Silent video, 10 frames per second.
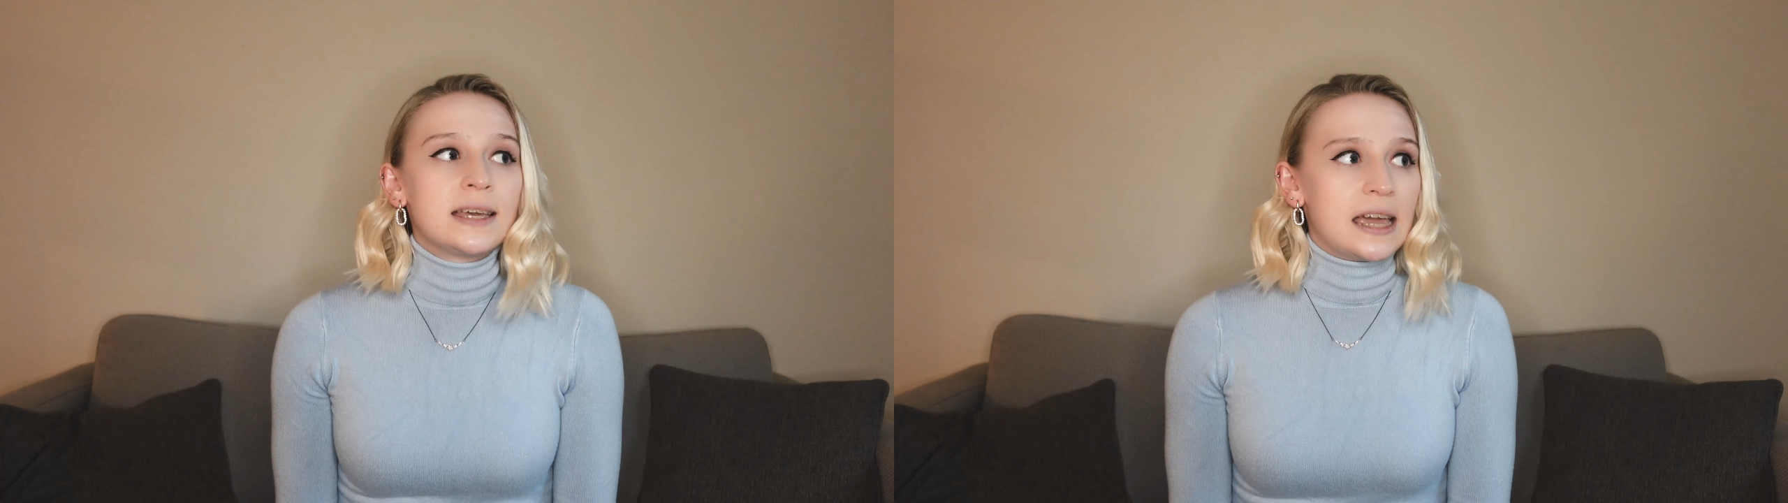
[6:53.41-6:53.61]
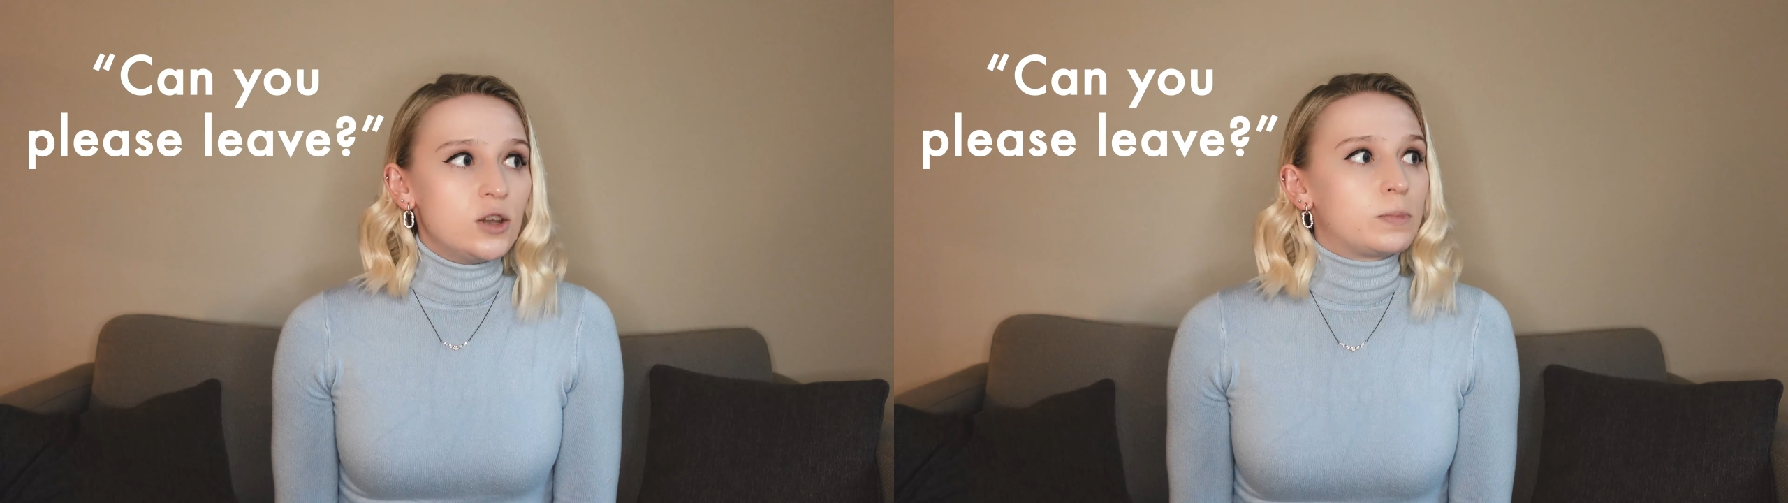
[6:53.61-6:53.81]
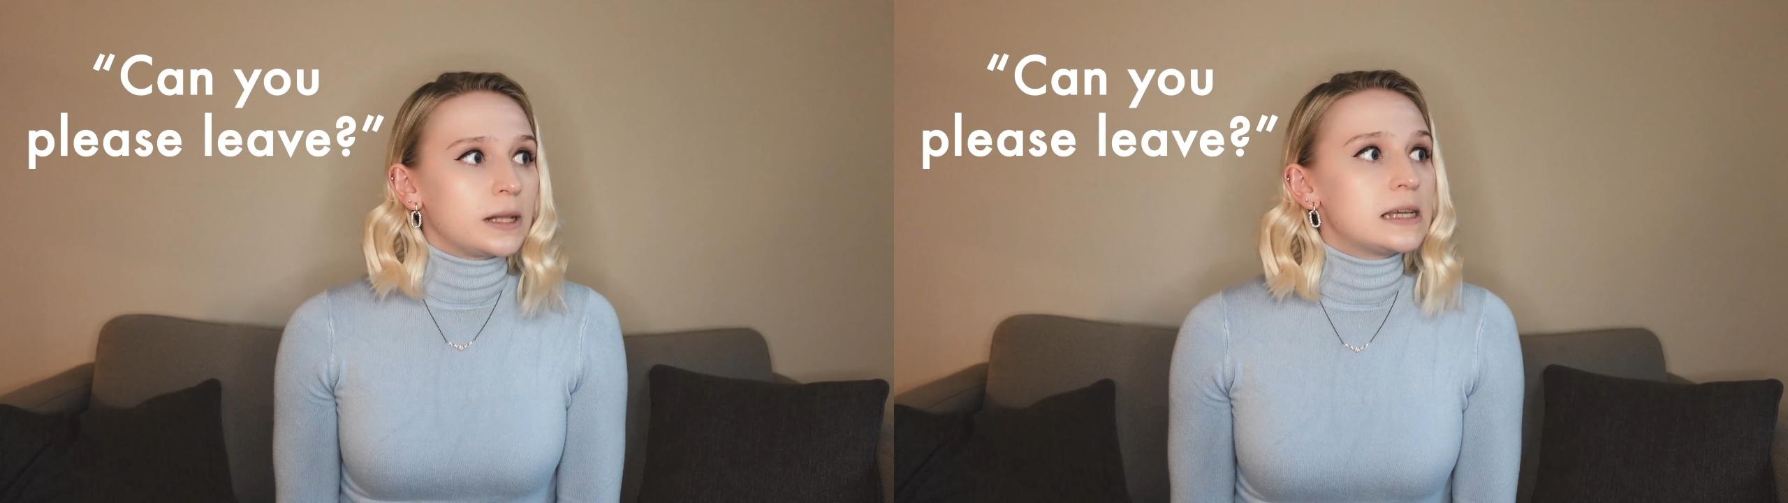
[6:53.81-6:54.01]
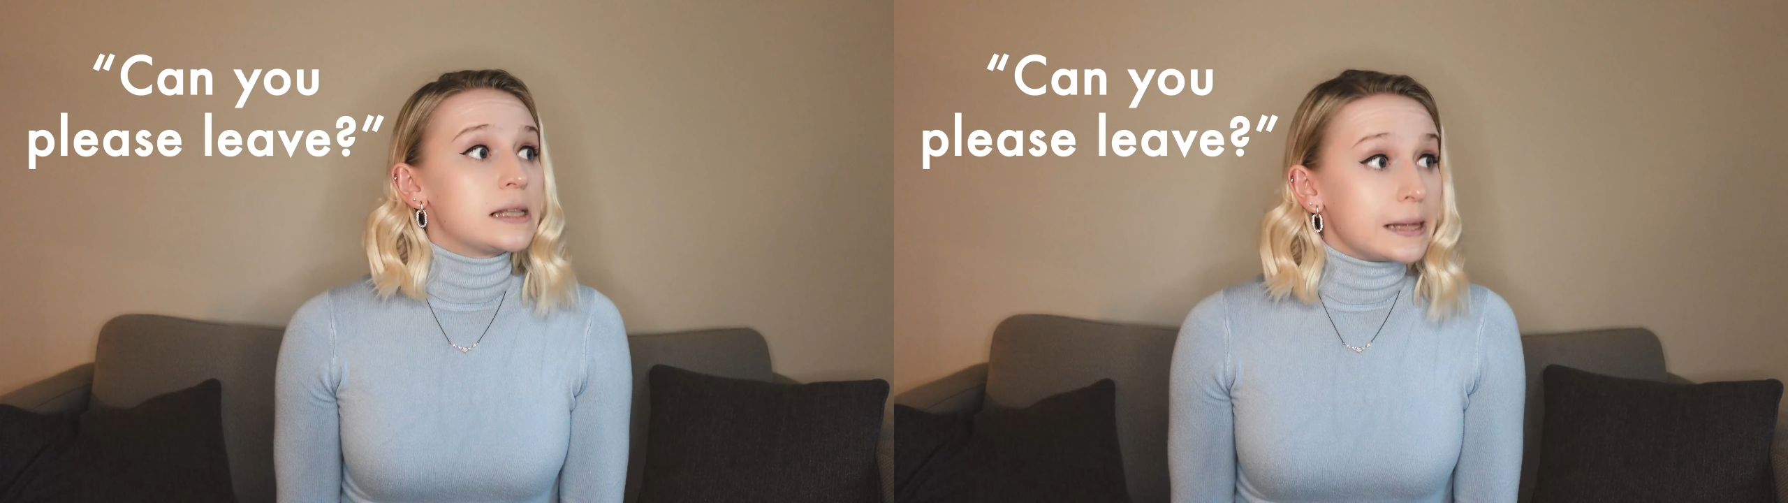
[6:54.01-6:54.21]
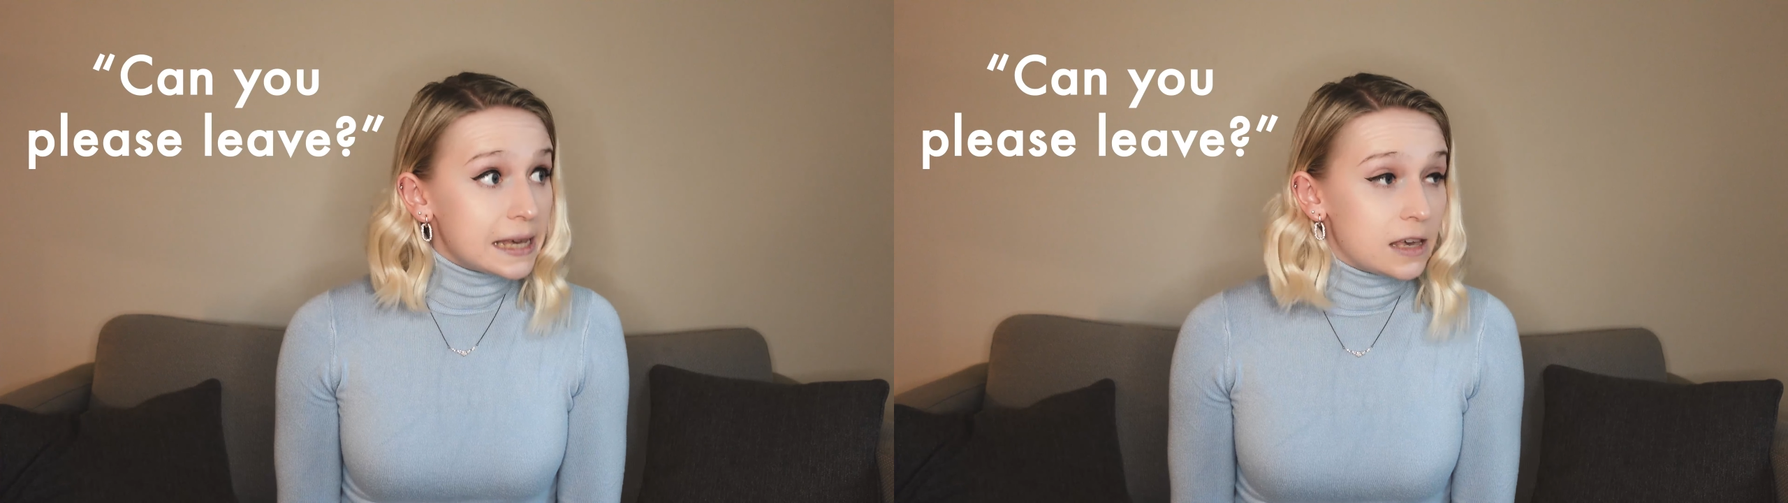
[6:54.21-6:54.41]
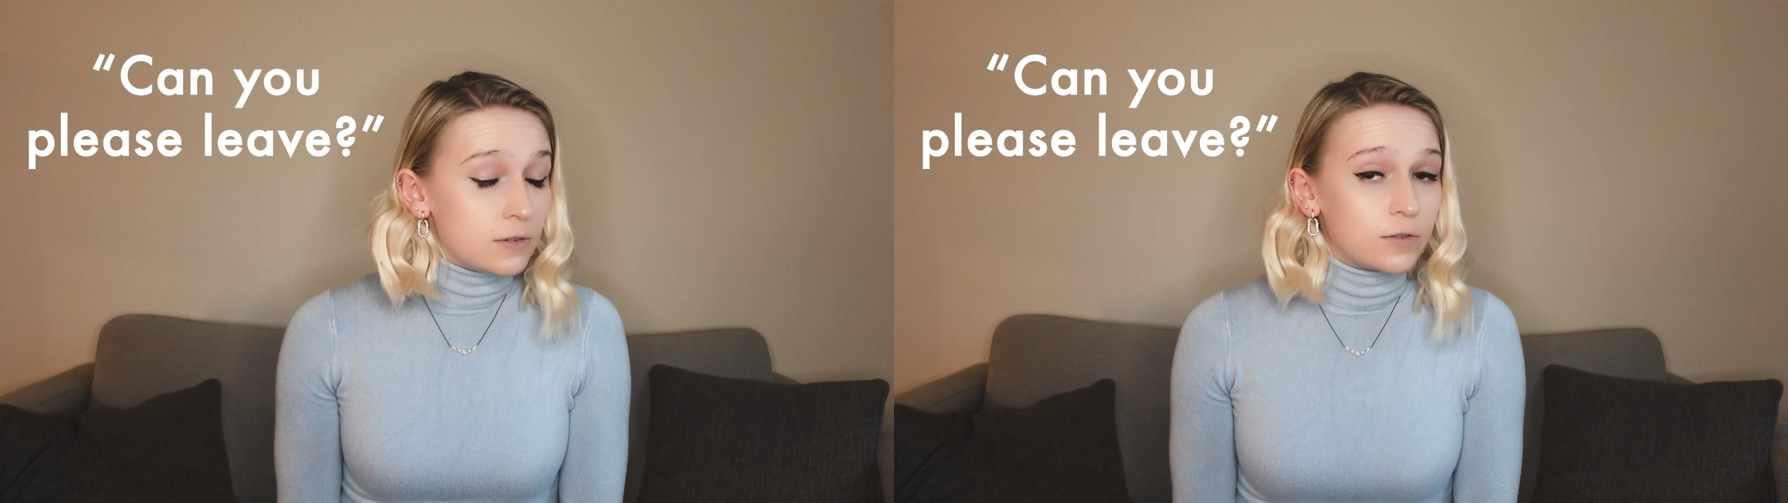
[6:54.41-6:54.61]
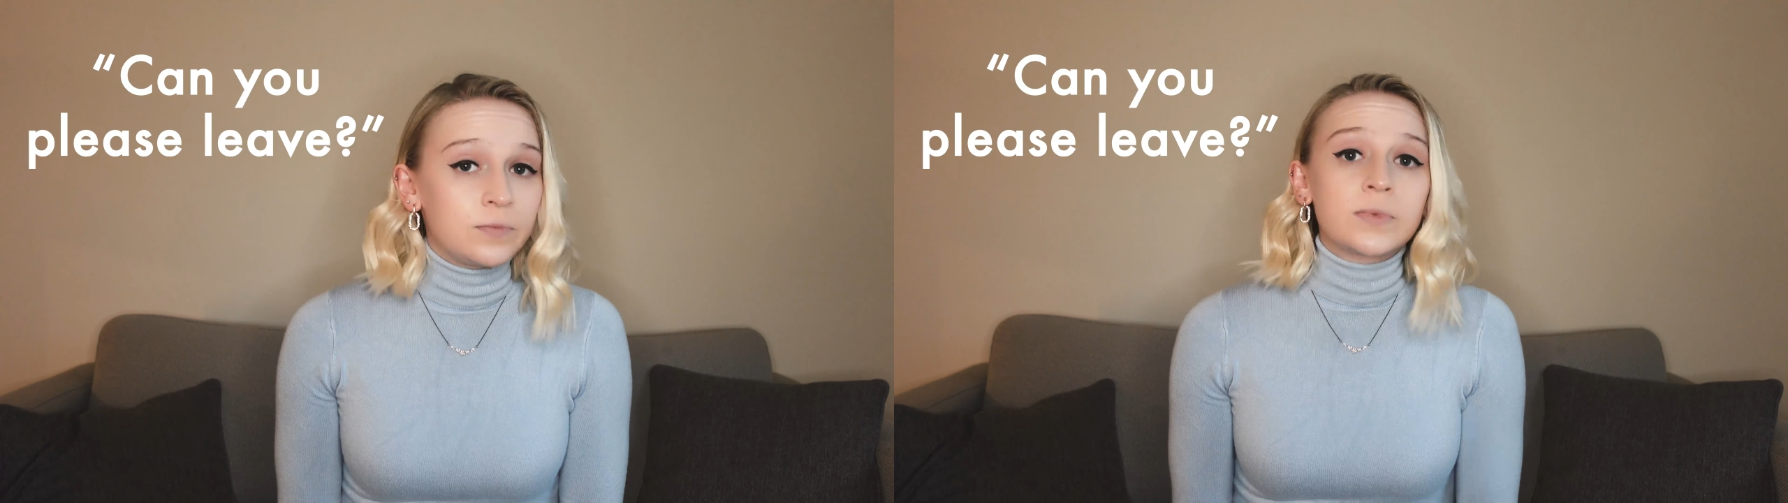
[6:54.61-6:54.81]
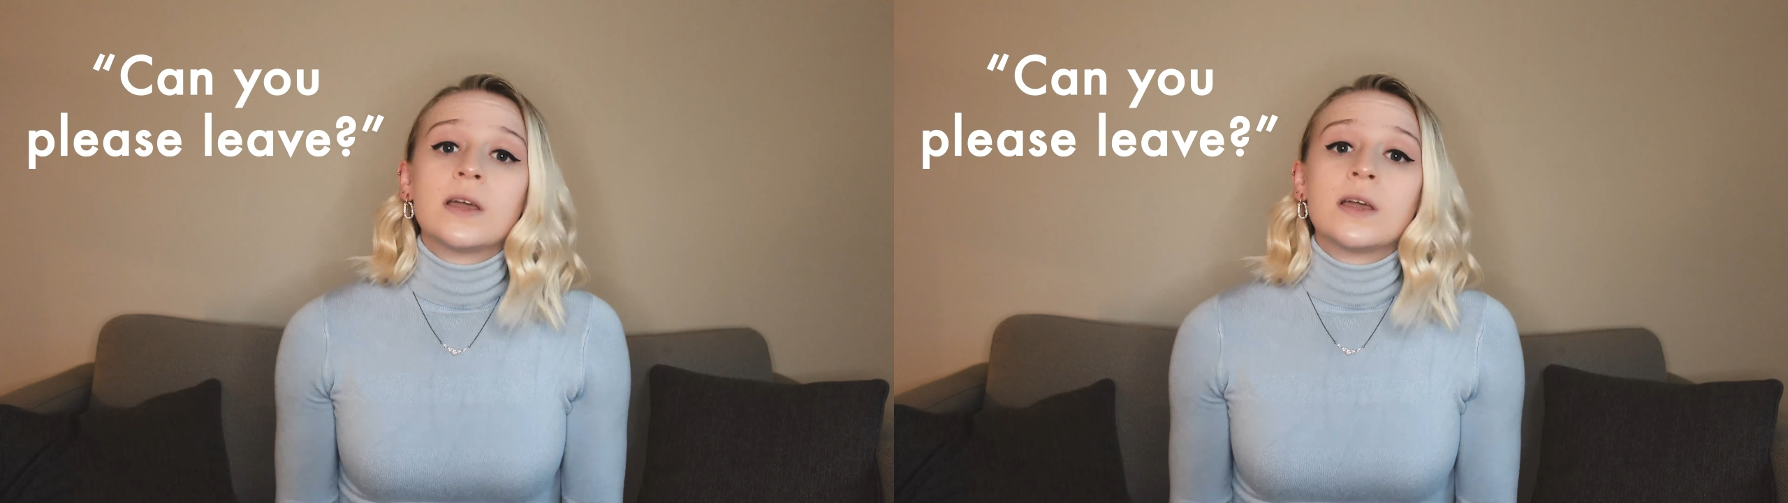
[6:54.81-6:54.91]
"Can you please leave?"